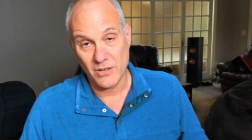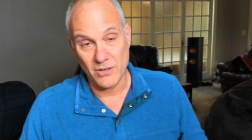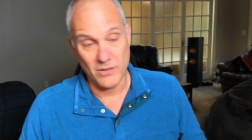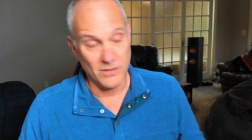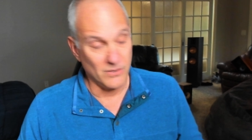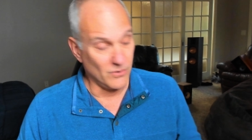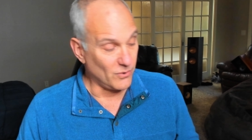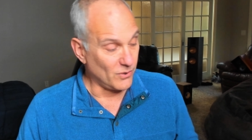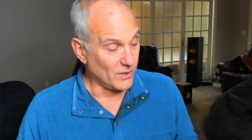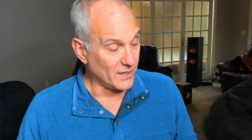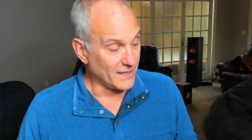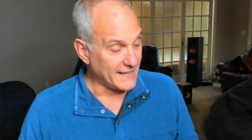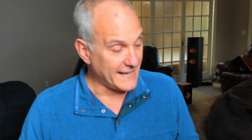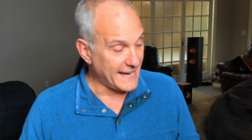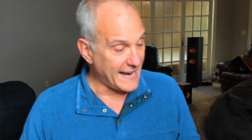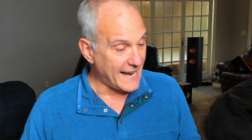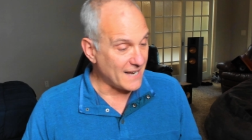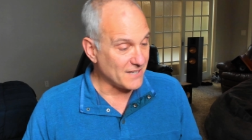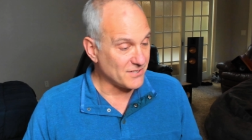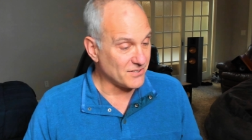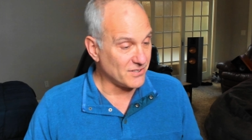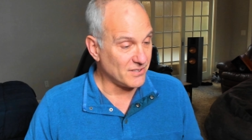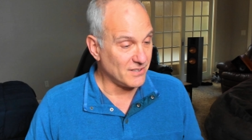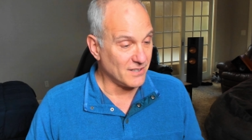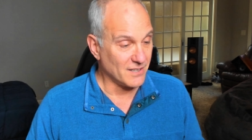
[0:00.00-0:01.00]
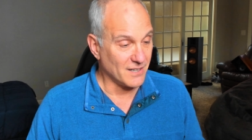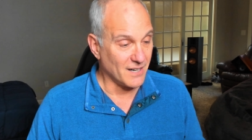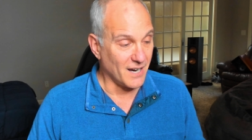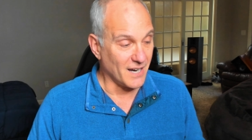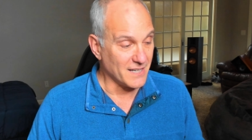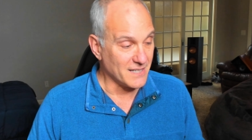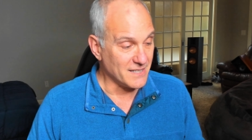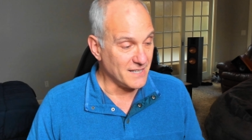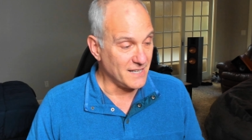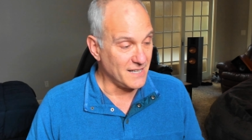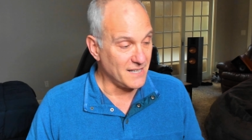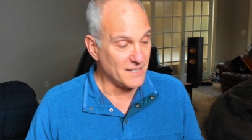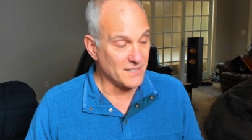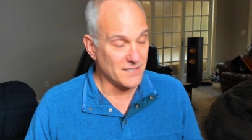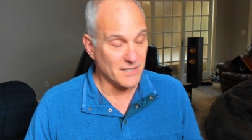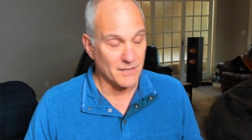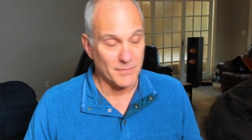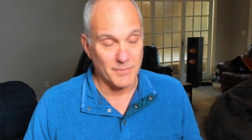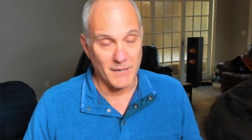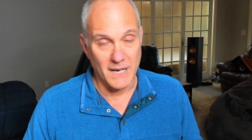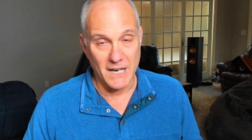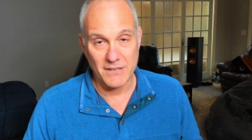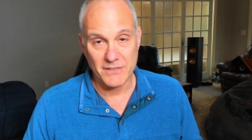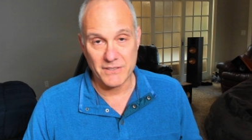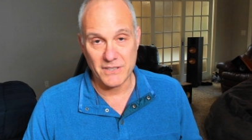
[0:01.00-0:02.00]
or gaslit ideas
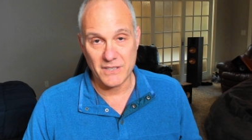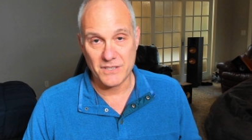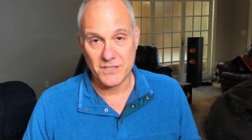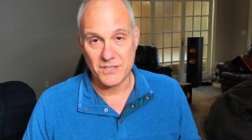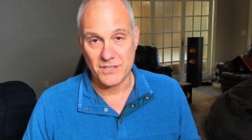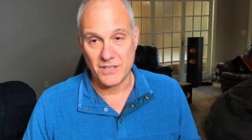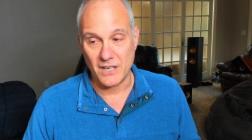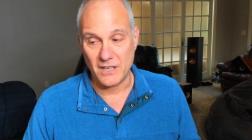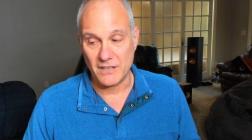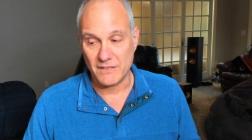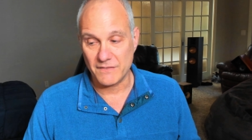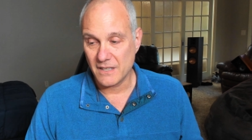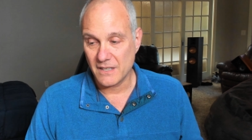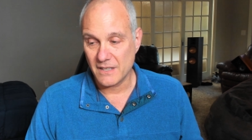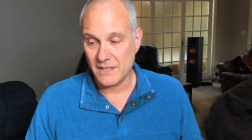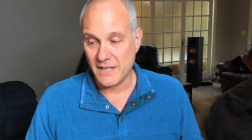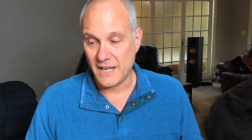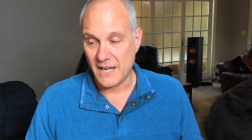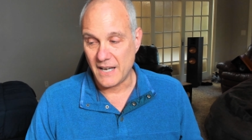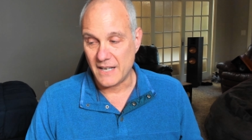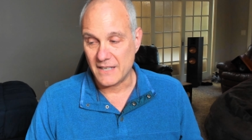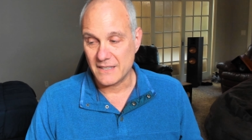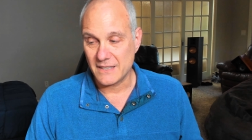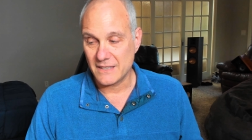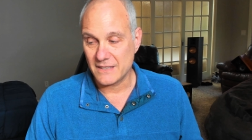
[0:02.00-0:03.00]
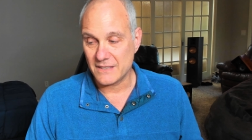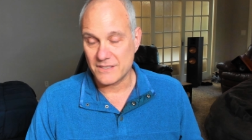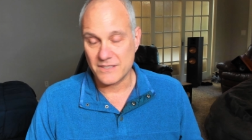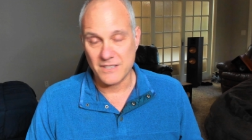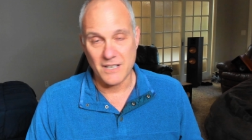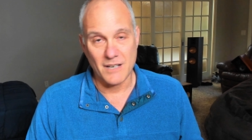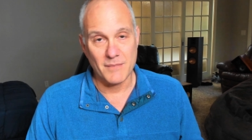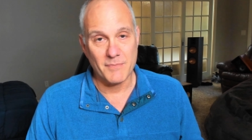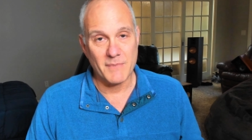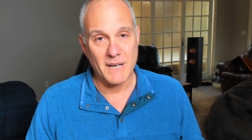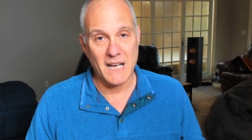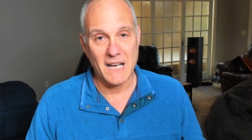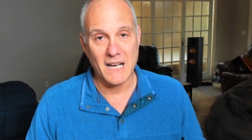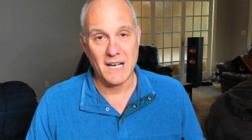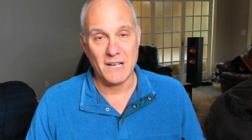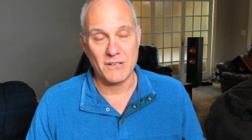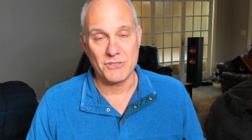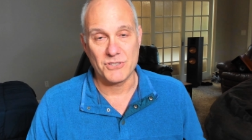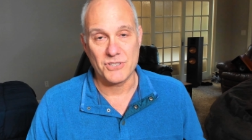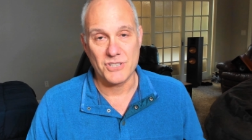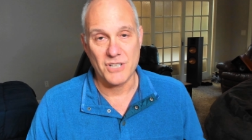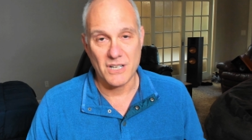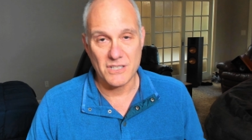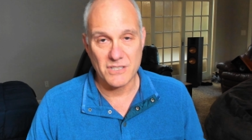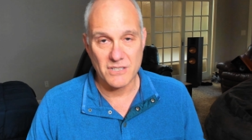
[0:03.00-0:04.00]
about yourself that somehow
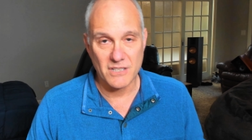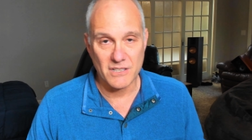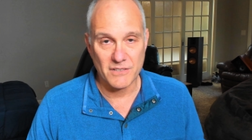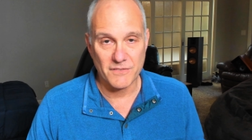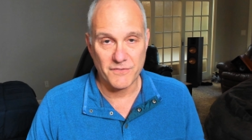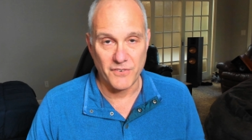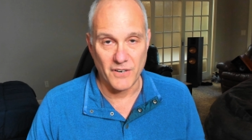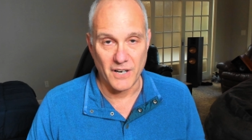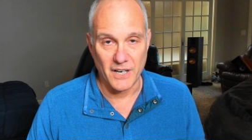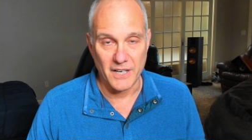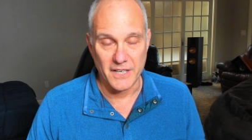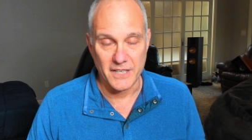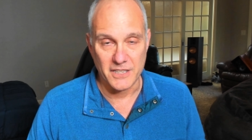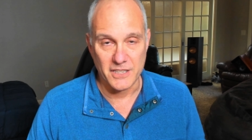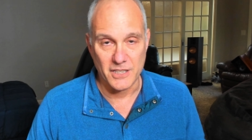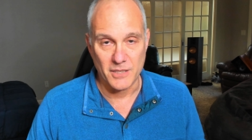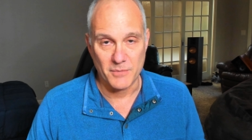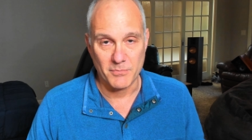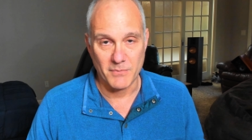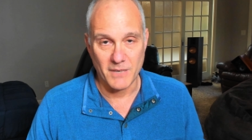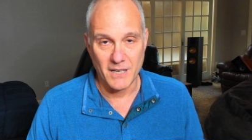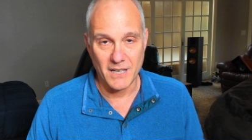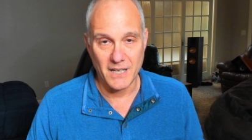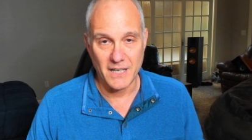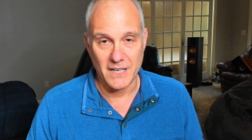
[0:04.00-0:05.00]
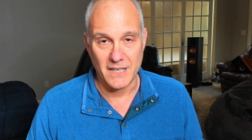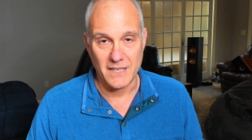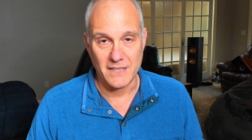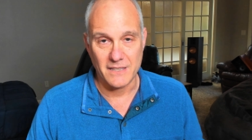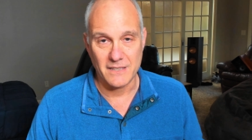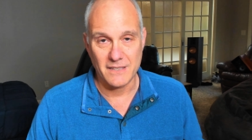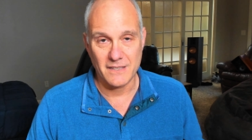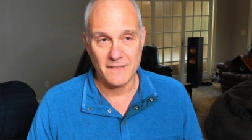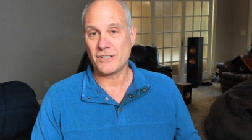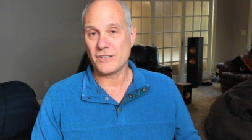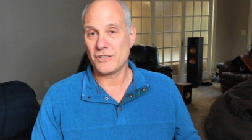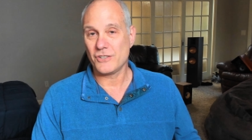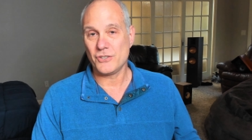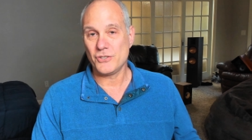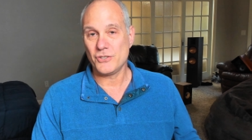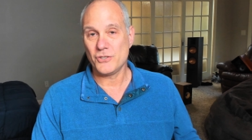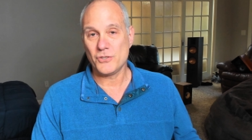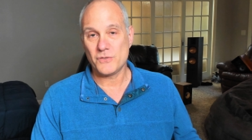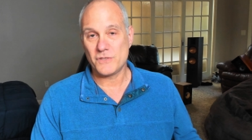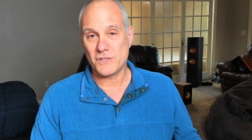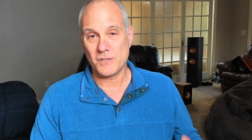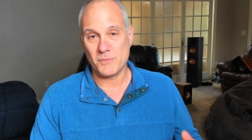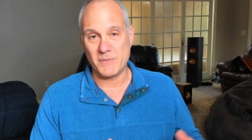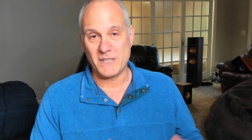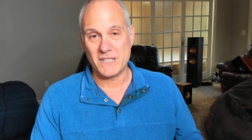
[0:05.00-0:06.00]
justify in your mind you
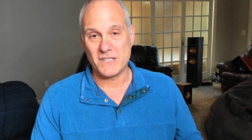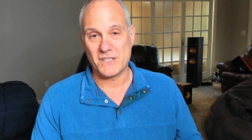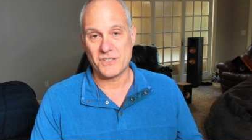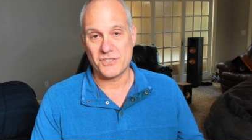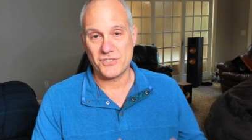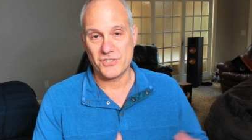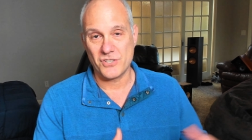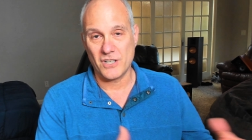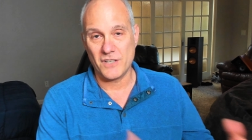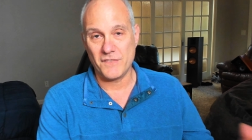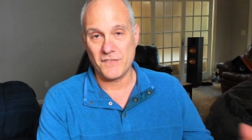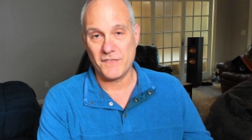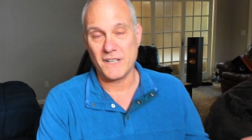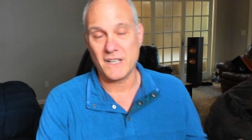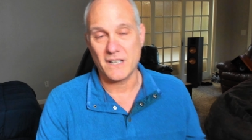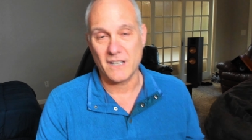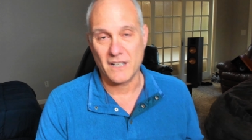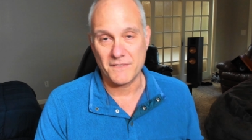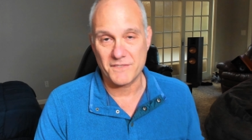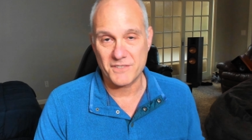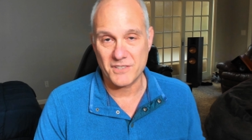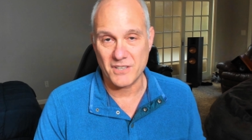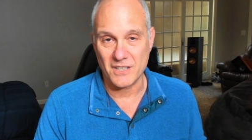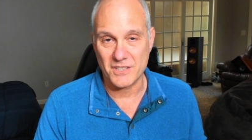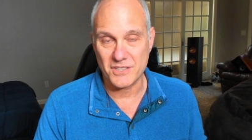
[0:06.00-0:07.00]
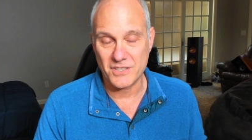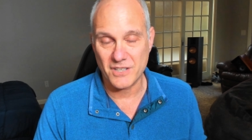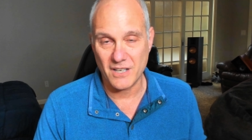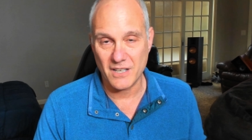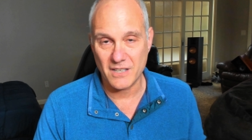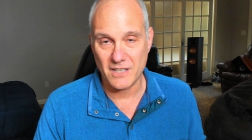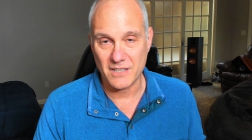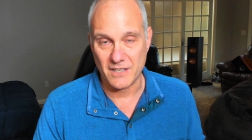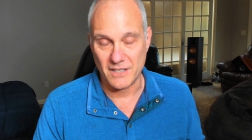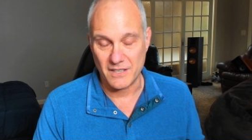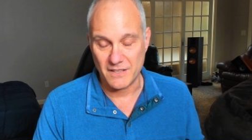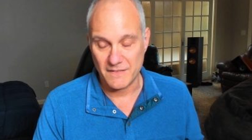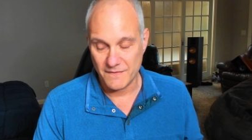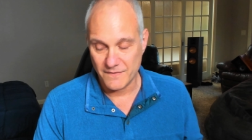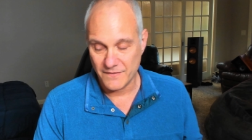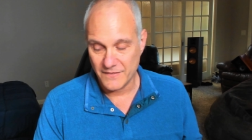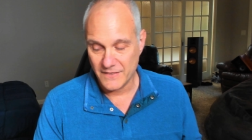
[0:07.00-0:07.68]
to be deserving of such hunger.